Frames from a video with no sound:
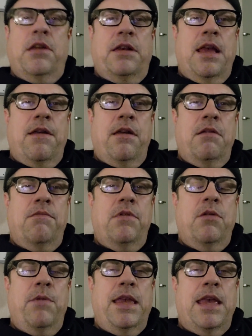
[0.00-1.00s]
day,
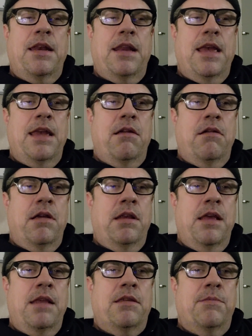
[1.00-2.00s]
the weekend day here, and
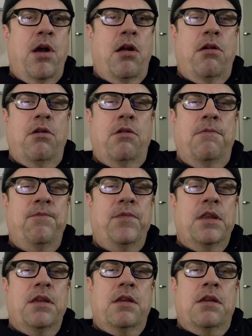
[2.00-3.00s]
then tomorrow
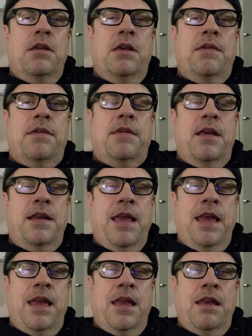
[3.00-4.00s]
is
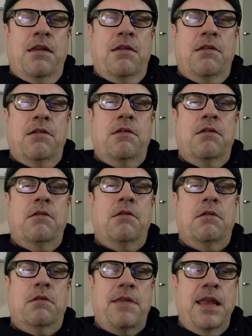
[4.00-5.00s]
Sunday.
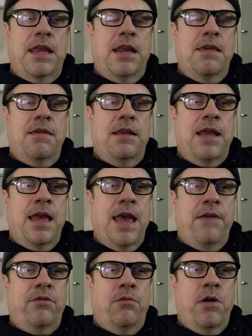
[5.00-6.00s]
Take it easy day
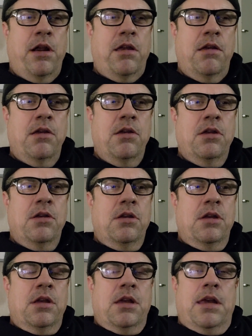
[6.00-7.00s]
after work,
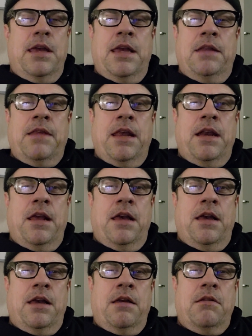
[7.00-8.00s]
and then
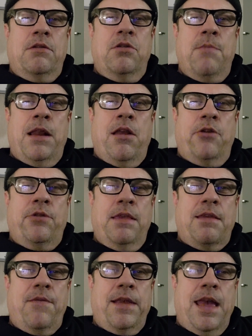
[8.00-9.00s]
do my laundry and
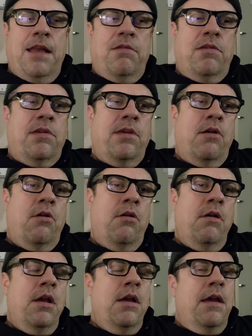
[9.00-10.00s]
stuff like that. So
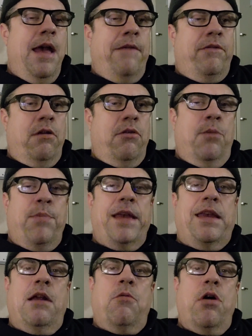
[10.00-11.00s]
after a little break
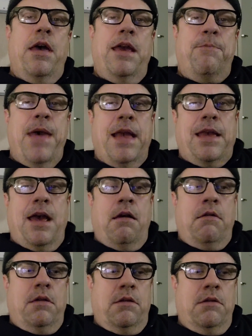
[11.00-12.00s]
here, we'll head back
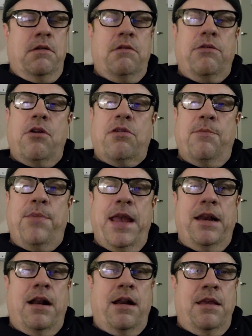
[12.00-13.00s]
out, throw some
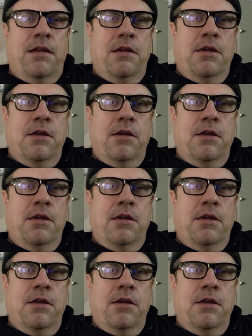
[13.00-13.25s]
paint on it,